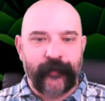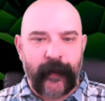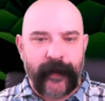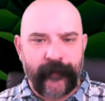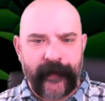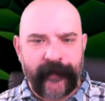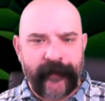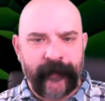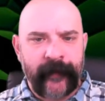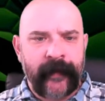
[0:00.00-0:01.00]

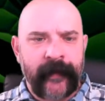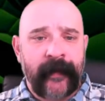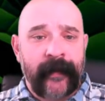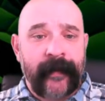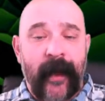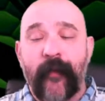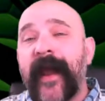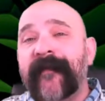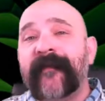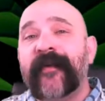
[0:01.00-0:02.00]
2022. Now, we
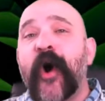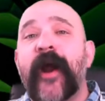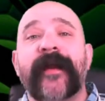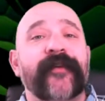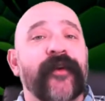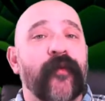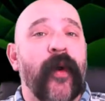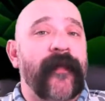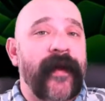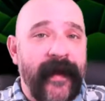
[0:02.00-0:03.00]
haven't even gone into
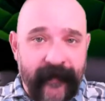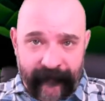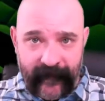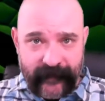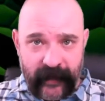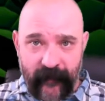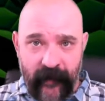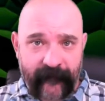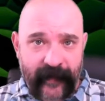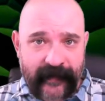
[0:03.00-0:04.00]
what they need to fix on their
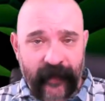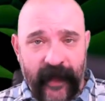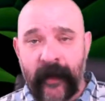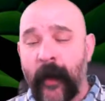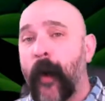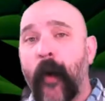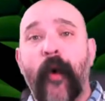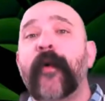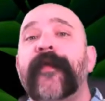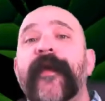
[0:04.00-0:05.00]
offensive line
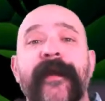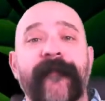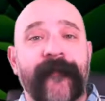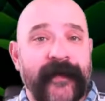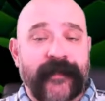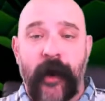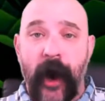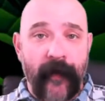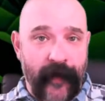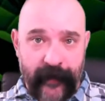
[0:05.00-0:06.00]
or what they need to fix
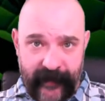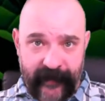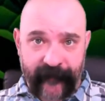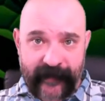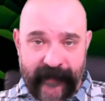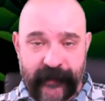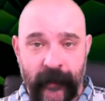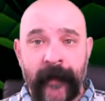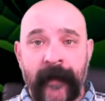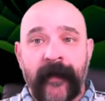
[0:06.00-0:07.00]
on their defense.
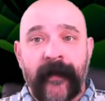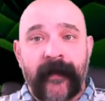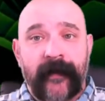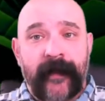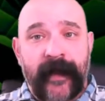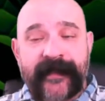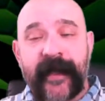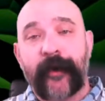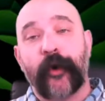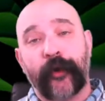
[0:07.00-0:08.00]
So, like I
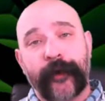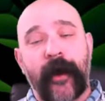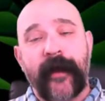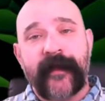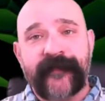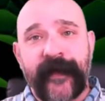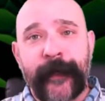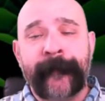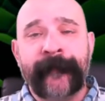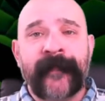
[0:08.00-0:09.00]
said earlier on in this video,